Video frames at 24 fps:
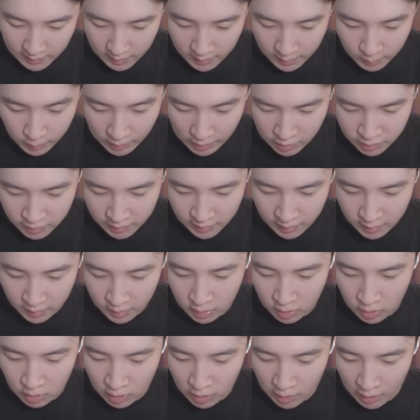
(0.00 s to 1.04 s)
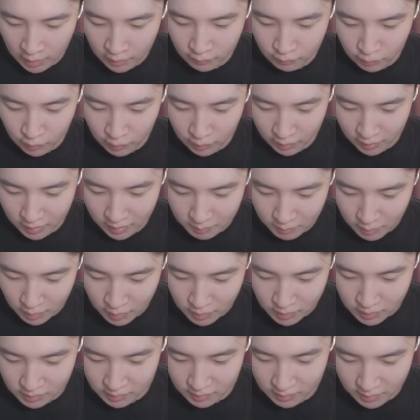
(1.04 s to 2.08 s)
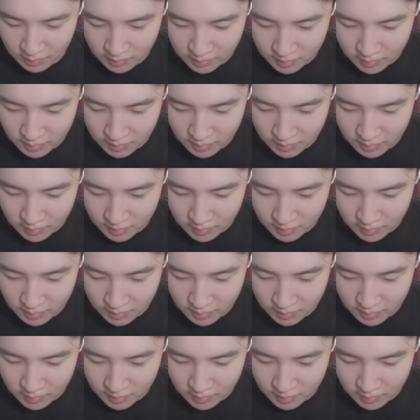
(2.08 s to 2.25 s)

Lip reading: We're actually getting a lot of really good merges here,